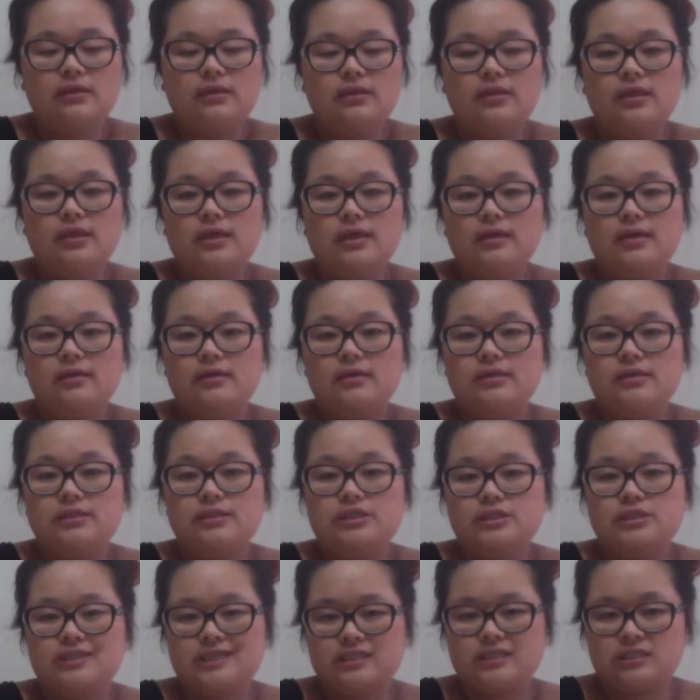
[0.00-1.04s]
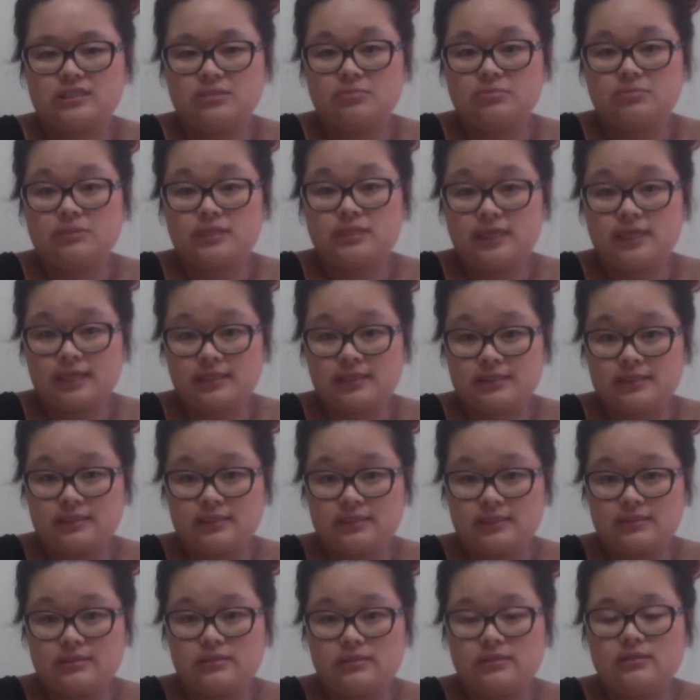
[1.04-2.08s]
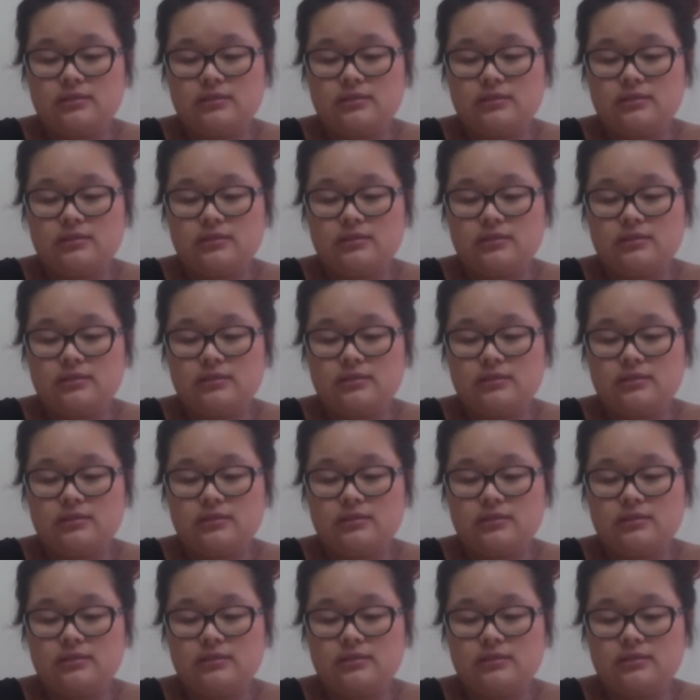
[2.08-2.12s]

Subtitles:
then she's actually protected